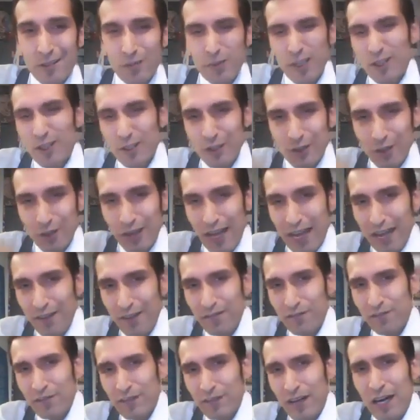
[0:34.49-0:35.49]
We also
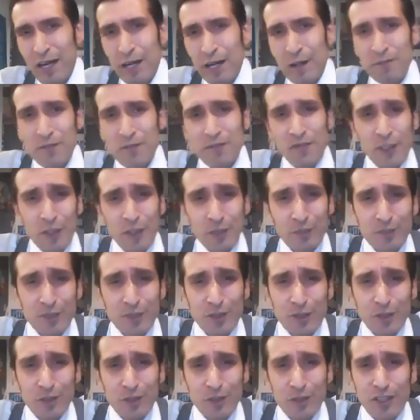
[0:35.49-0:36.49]
have film
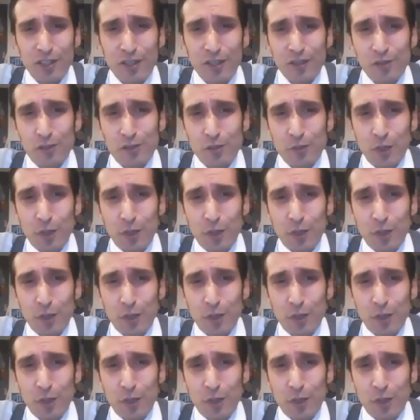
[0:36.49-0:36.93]
studios